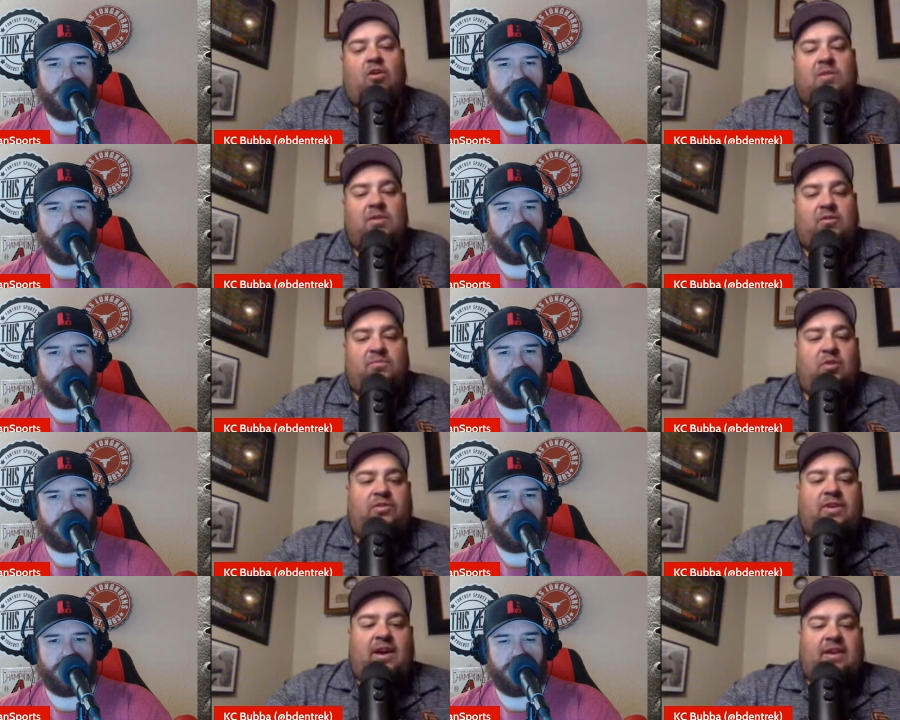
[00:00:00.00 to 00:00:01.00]
Speaker 1: arguments for
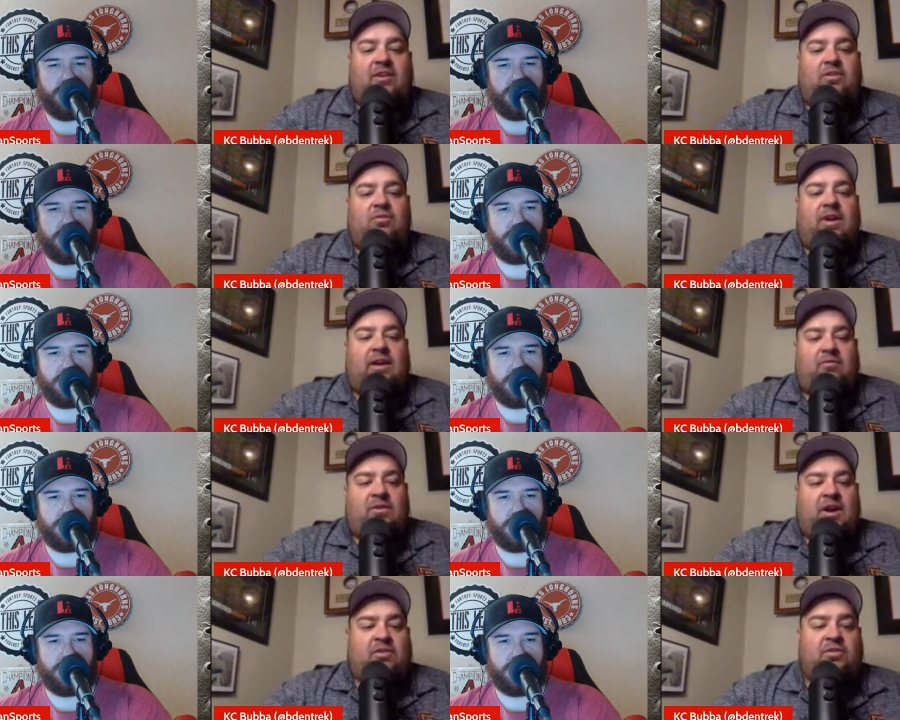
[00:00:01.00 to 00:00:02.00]
both sides. I do like
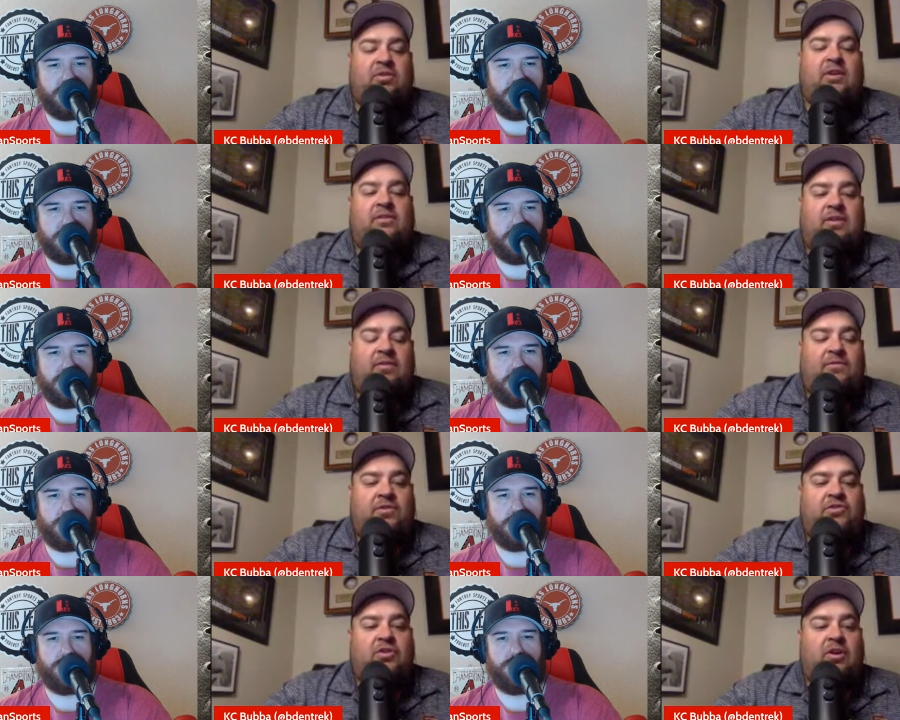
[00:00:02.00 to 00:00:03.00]
Granado Nunez
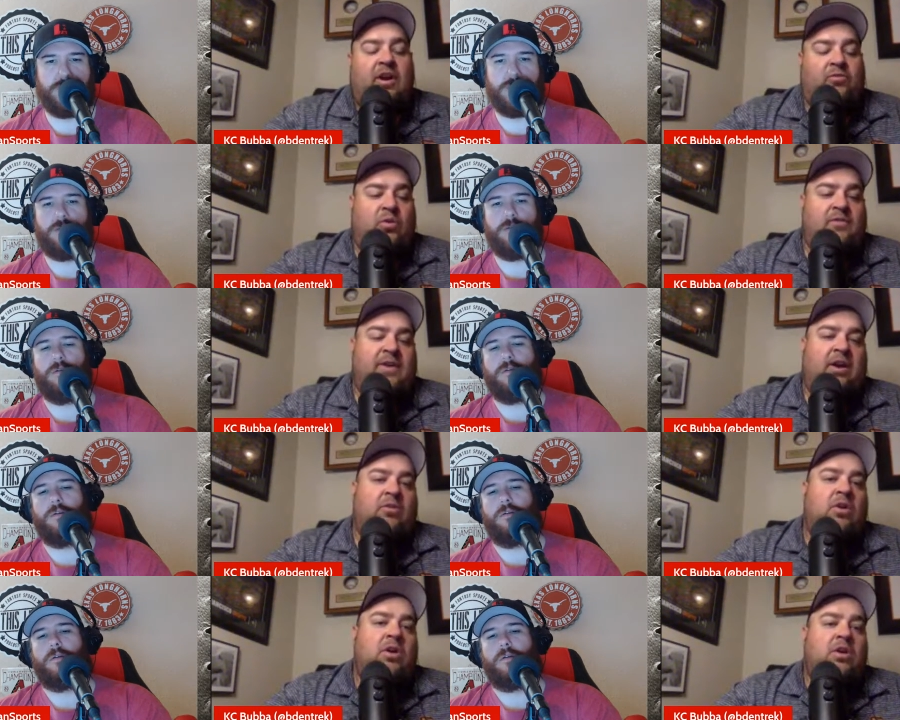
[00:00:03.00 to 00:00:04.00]
for sure as one
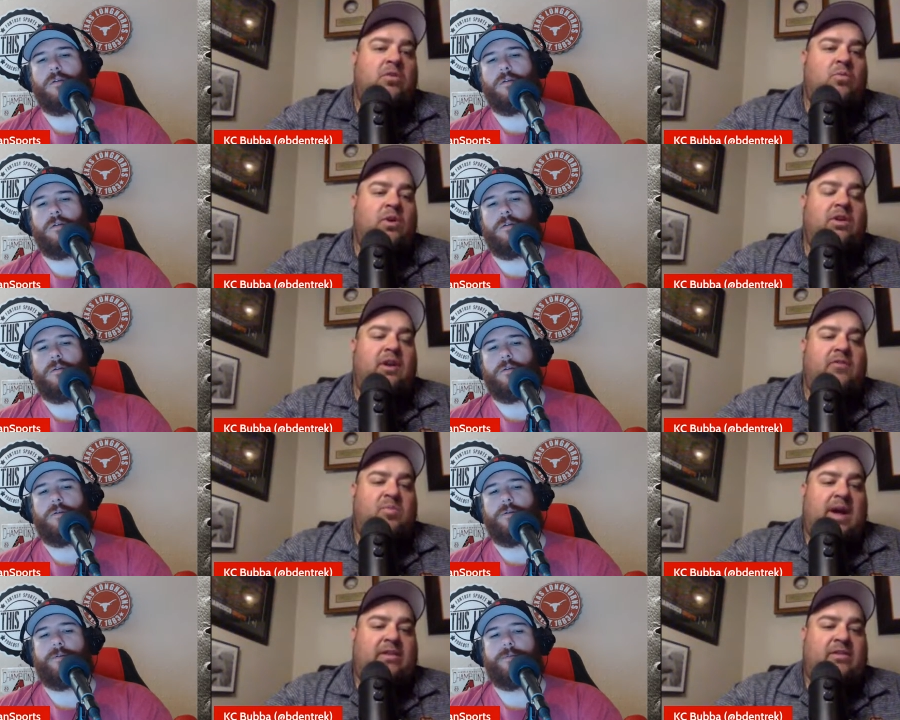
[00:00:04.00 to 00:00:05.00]
value. What do you like
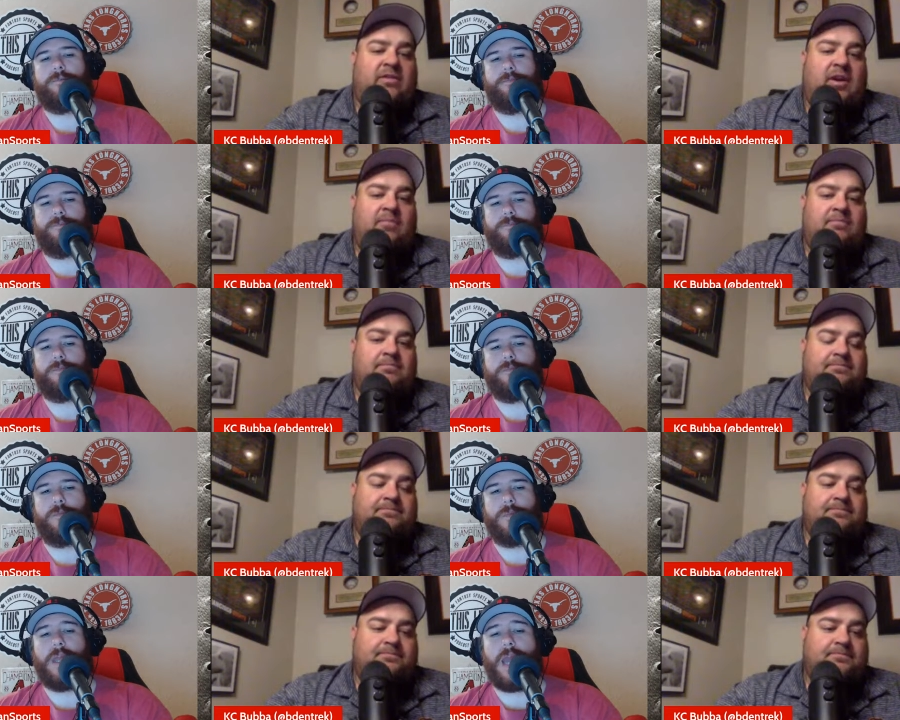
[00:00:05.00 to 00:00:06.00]
for bats this game?
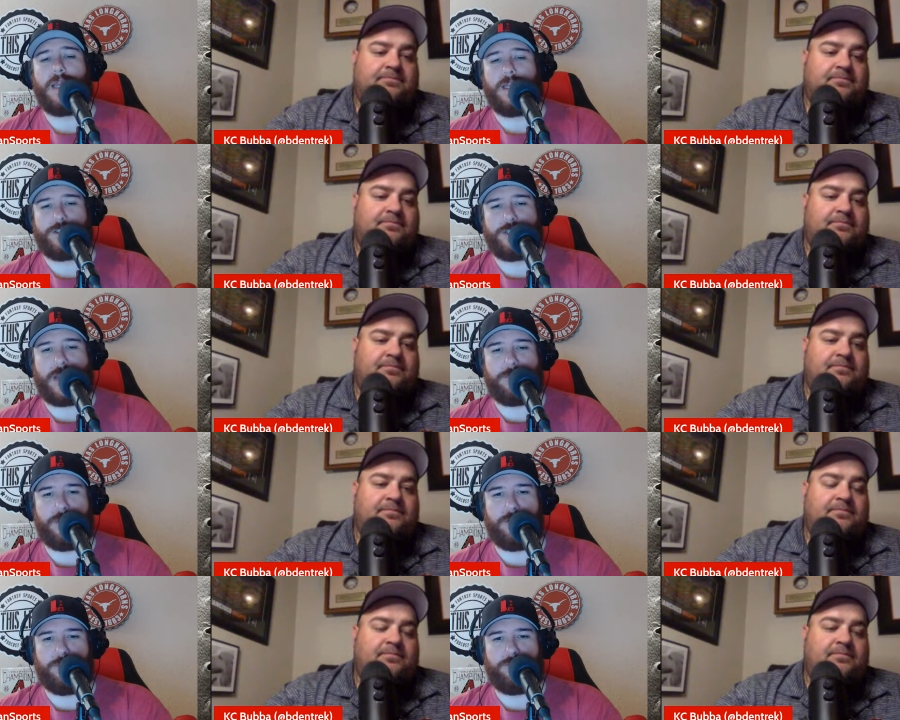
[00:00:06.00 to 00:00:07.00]
Speaker 2: Yeah, I like
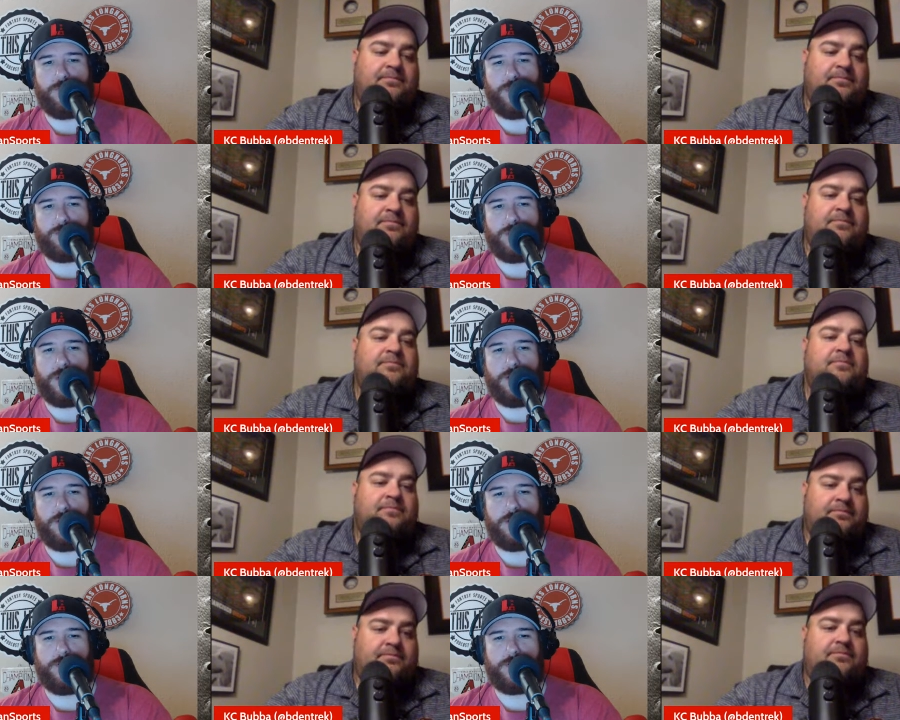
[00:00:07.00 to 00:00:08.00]
Chapman forty three
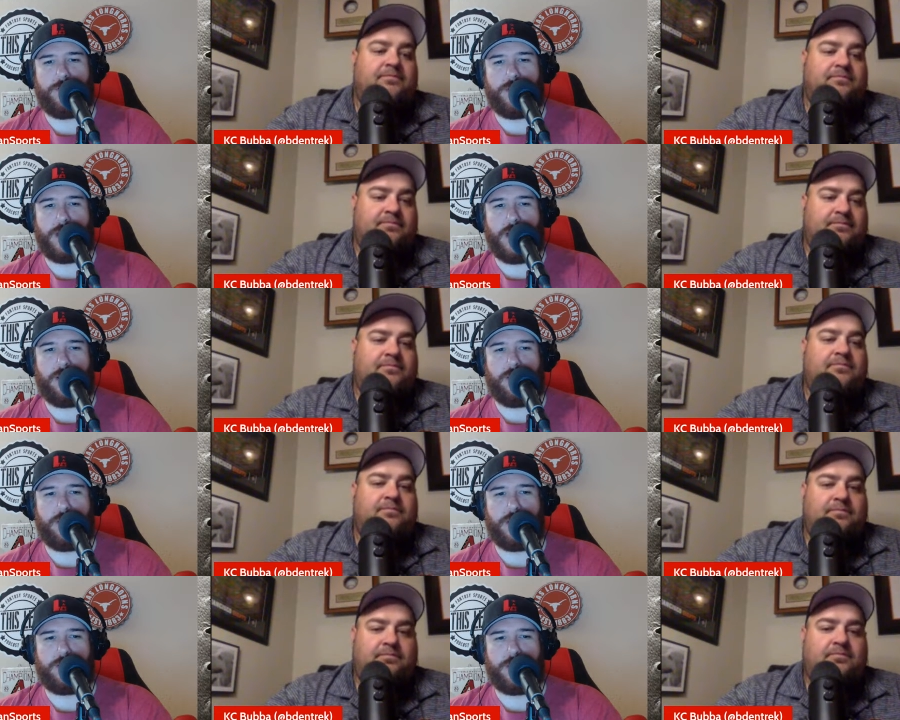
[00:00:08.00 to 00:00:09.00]
hundred and thirty nine
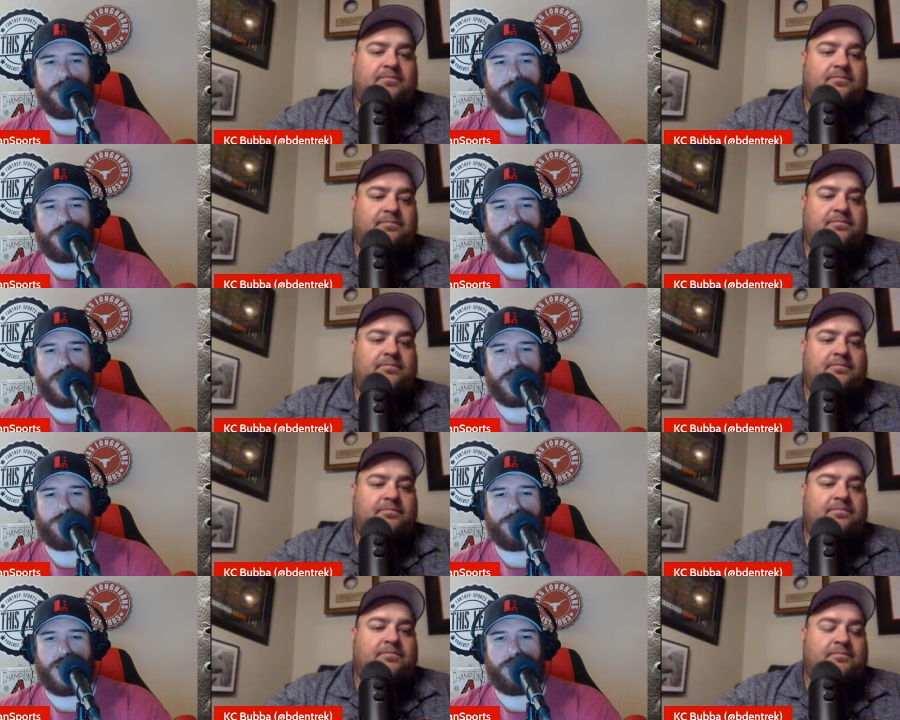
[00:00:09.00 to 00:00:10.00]
hundred. I think, is a
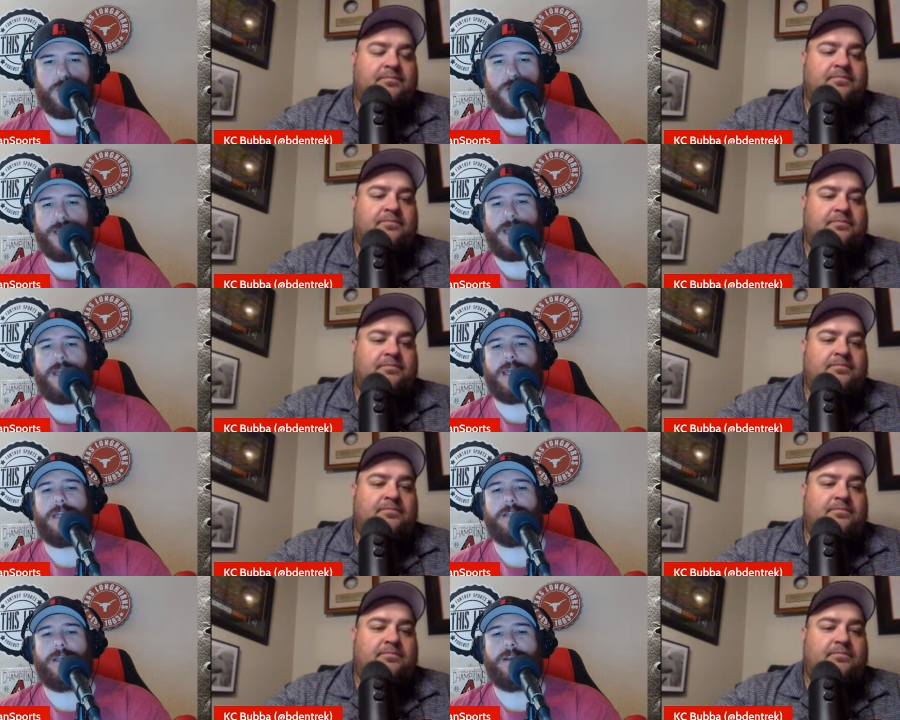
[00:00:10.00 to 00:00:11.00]
nice buy. Mark Canha
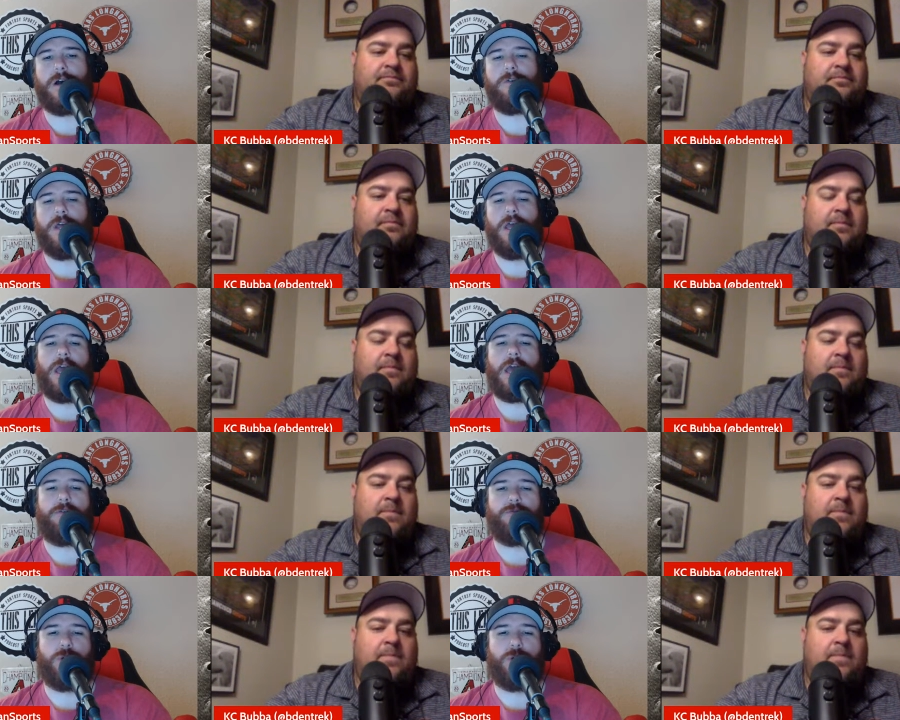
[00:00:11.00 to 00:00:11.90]
hitting leadoff at